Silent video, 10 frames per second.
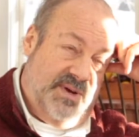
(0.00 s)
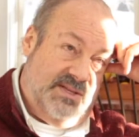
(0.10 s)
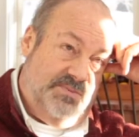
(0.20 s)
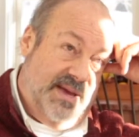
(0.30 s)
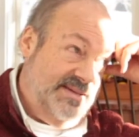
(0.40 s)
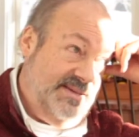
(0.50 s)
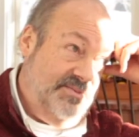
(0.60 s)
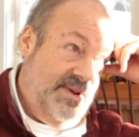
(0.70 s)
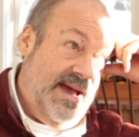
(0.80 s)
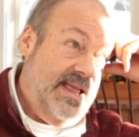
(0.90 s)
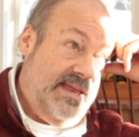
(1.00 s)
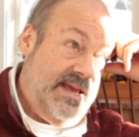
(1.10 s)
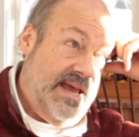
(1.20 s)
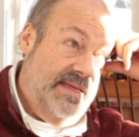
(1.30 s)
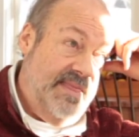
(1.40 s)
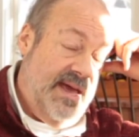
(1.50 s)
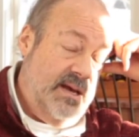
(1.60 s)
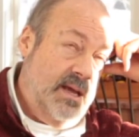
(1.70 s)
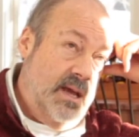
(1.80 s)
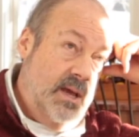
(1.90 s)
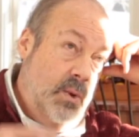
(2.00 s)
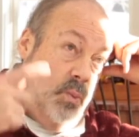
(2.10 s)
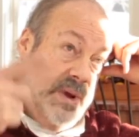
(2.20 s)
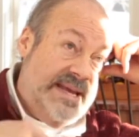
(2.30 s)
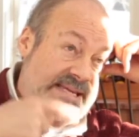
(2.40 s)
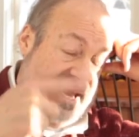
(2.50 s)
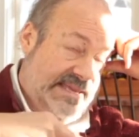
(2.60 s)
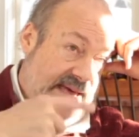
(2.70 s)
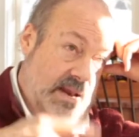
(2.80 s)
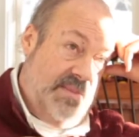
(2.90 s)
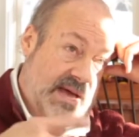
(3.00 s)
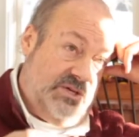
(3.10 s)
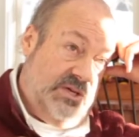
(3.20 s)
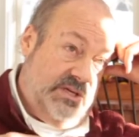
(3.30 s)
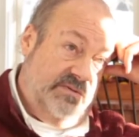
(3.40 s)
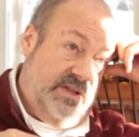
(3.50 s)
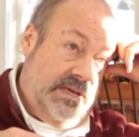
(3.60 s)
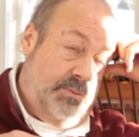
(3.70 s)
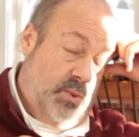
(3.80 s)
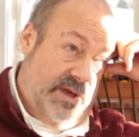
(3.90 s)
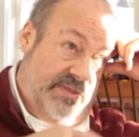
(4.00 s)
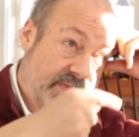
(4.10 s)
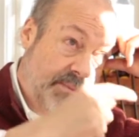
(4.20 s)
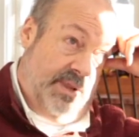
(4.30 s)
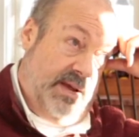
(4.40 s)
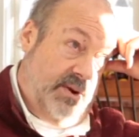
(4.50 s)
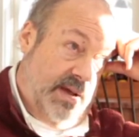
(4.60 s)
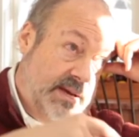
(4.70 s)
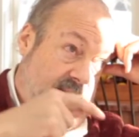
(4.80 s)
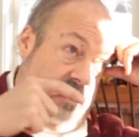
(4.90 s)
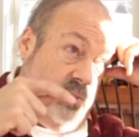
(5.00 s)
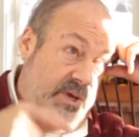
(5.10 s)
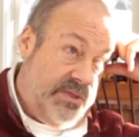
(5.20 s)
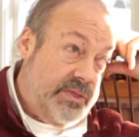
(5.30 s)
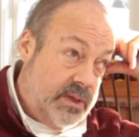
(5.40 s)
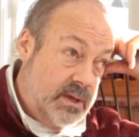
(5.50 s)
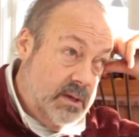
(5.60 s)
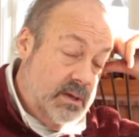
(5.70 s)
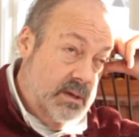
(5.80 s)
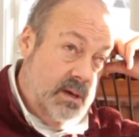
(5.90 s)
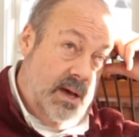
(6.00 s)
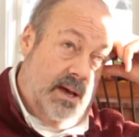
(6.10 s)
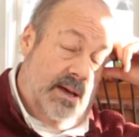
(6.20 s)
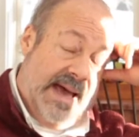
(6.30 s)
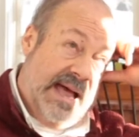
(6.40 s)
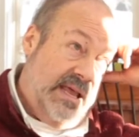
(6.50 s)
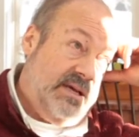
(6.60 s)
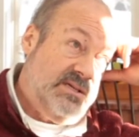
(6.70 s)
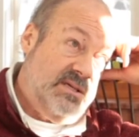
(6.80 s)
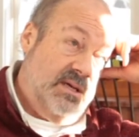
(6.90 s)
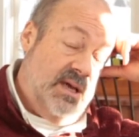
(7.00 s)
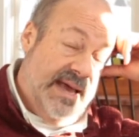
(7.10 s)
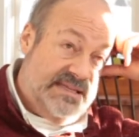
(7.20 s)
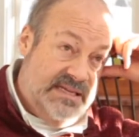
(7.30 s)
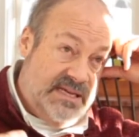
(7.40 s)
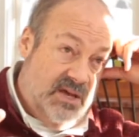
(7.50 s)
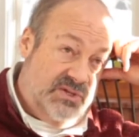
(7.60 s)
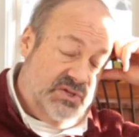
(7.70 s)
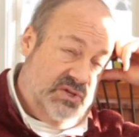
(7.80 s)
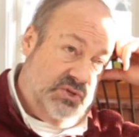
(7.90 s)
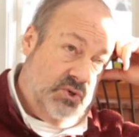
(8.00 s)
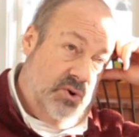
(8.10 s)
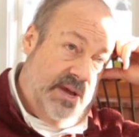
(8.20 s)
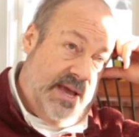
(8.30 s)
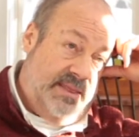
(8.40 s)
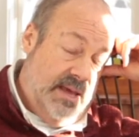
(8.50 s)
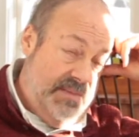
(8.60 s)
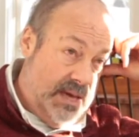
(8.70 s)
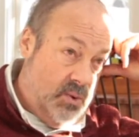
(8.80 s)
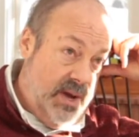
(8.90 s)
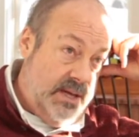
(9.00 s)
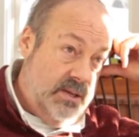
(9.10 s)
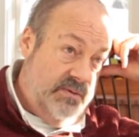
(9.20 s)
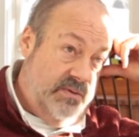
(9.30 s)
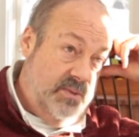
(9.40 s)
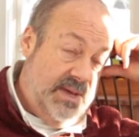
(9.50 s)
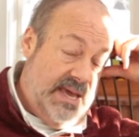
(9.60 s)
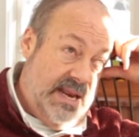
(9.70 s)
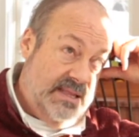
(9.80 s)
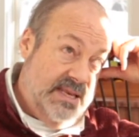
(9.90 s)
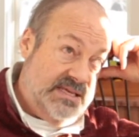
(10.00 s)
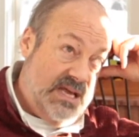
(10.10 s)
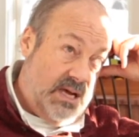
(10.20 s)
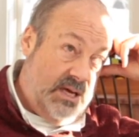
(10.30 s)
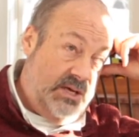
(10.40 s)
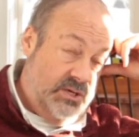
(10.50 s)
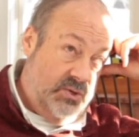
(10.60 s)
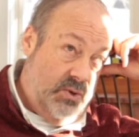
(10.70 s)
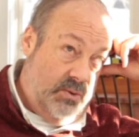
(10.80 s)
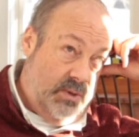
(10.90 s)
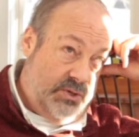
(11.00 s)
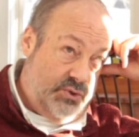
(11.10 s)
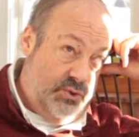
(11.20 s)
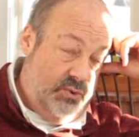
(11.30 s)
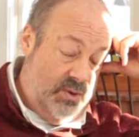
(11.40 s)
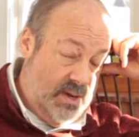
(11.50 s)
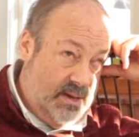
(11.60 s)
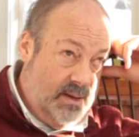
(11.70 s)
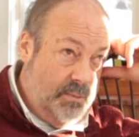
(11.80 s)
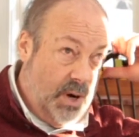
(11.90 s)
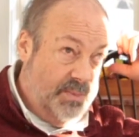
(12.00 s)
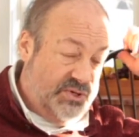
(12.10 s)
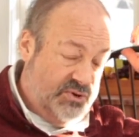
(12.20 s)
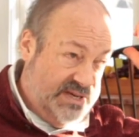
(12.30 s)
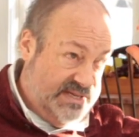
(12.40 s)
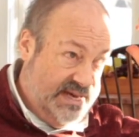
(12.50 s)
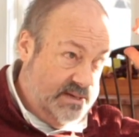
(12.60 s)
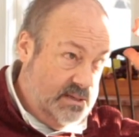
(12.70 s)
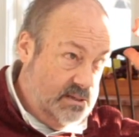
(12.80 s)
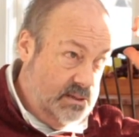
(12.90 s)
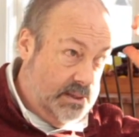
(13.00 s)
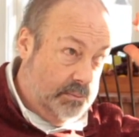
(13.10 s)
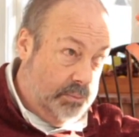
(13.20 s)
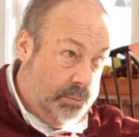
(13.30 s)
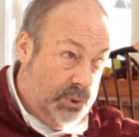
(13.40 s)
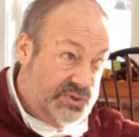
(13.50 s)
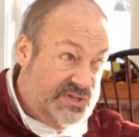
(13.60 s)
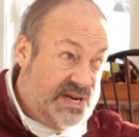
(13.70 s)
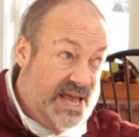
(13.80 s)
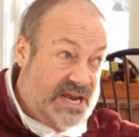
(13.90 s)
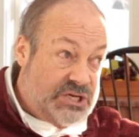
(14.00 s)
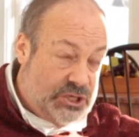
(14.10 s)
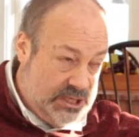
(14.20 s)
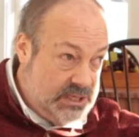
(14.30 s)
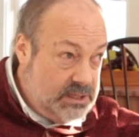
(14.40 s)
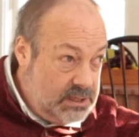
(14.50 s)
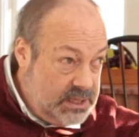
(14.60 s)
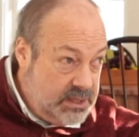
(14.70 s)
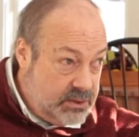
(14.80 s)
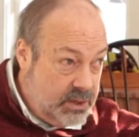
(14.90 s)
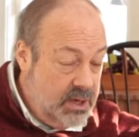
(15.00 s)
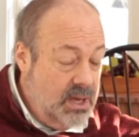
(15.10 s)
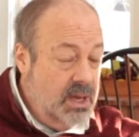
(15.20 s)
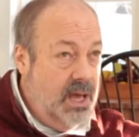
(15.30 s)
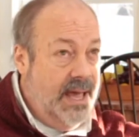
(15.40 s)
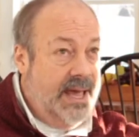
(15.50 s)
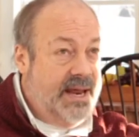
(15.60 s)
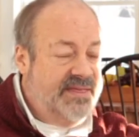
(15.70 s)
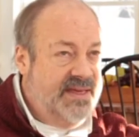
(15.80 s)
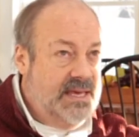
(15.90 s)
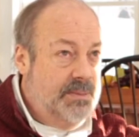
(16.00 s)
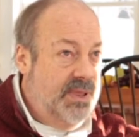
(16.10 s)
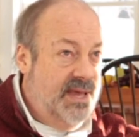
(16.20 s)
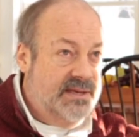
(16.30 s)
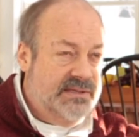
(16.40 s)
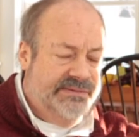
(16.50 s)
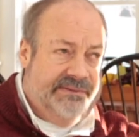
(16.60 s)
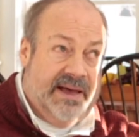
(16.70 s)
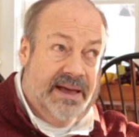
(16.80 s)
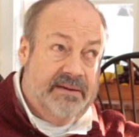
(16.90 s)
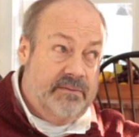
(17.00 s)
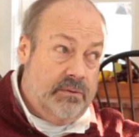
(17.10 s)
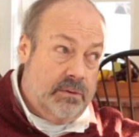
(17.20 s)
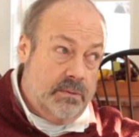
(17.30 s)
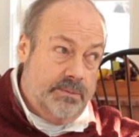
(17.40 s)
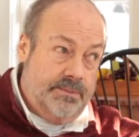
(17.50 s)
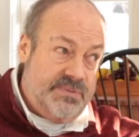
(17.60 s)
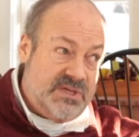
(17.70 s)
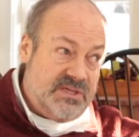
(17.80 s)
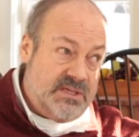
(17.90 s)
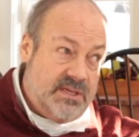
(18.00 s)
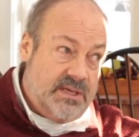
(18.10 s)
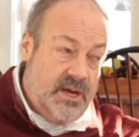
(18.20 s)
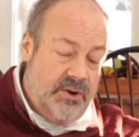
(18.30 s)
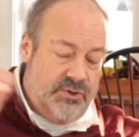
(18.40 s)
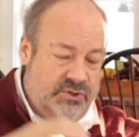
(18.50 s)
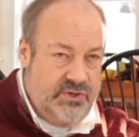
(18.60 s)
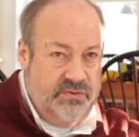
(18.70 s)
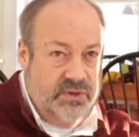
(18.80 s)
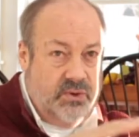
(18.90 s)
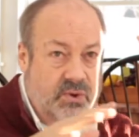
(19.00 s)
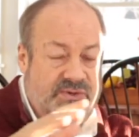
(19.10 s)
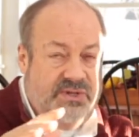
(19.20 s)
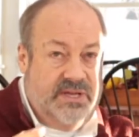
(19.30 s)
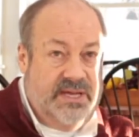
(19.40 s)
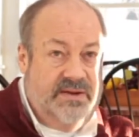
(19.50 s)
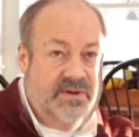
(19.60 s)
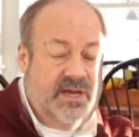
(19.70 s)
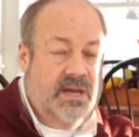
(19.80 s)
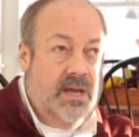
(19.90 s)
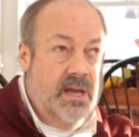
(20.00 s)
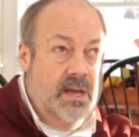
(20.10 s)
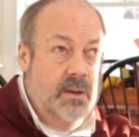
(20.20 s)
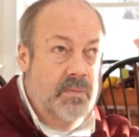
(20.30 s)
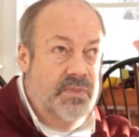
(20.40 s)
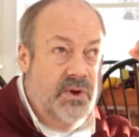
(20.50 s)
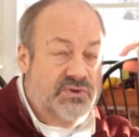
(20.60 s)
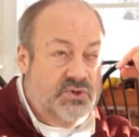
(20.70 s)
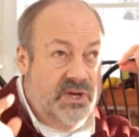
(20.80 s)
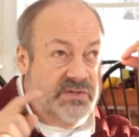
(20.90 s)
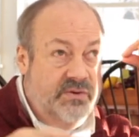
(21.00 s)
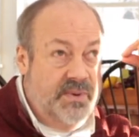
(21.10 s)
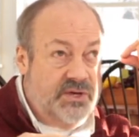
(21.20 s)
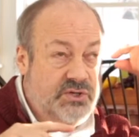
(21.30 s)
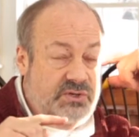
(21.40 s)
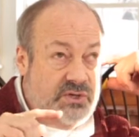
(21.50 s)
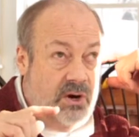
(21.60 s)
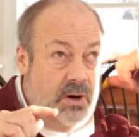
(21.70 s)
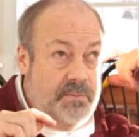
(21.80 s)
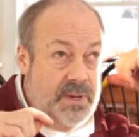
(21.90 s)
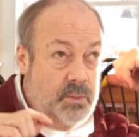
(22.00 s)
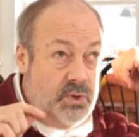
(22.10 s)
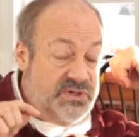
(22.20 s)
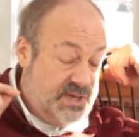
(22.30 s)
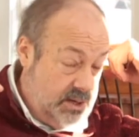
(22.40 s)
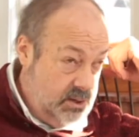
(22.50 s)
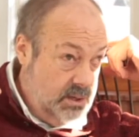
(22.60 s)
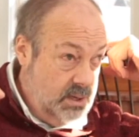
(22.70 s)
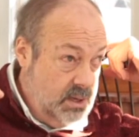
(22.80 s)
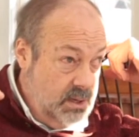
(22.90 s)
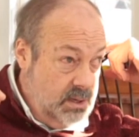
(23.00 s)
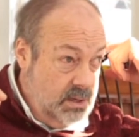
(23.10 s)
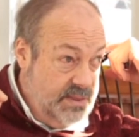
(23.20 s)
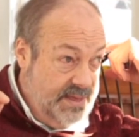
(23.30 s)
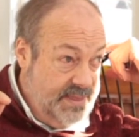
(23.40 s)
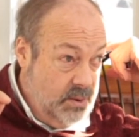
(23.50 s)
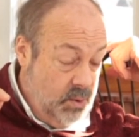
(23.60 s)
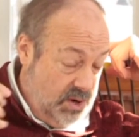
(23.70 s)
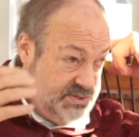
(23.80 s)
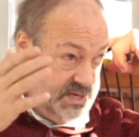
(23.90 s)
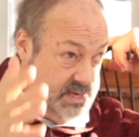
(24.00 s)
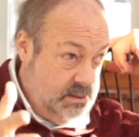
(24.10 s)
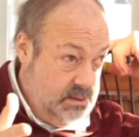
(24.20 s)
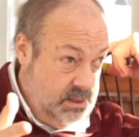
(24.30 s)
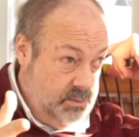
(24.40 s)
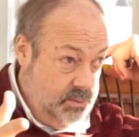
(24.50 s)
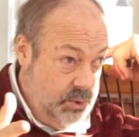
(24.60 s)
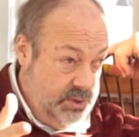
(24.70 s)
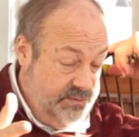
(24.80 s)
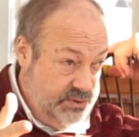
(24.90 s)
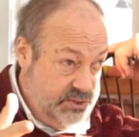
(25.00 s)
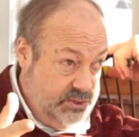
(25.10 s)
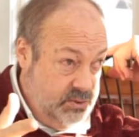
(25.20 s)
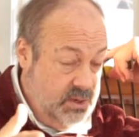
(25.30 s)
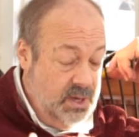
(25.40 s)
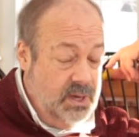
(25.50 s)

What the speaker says: but it's based in reality. And then we take that imaginative leap with the playwright and with Alex as he tells us the story, and they make quite clear from the beginning that he's not going to do a true Barbra Streisand impersonation either. And I think he plays 5 or 6 characters over the course of the evening. Those transformations are a bit more subtle than they were, say, in Murder for Two,